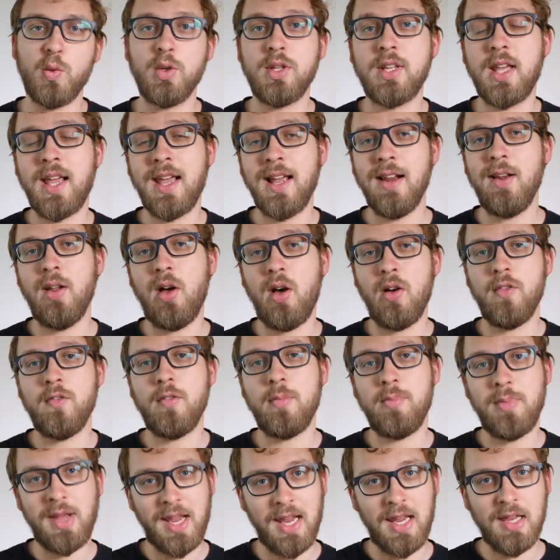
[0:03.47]
would kill
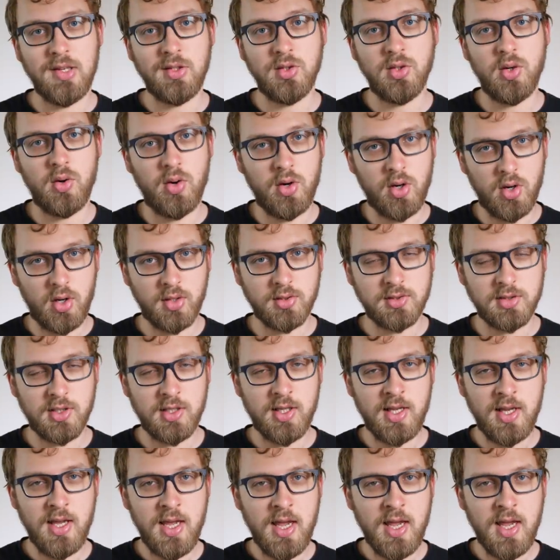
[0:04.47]
off Paint or not.